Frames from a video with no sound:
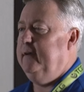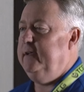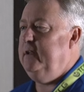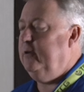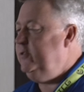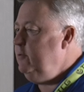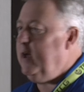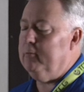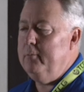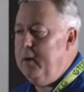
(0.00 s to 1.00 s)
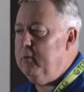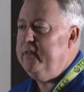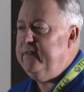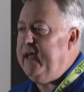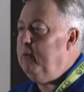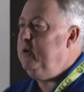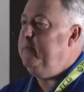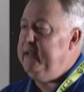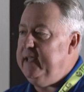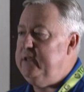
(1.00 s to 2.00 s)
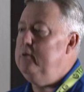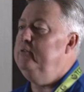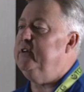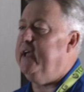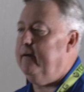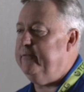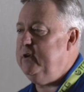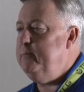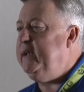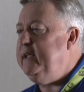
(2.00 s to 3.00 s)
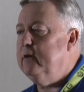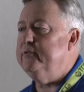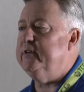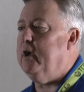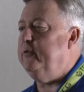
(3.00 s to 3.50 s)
You know, do you not remember that that would have been a huge account for you many years ago?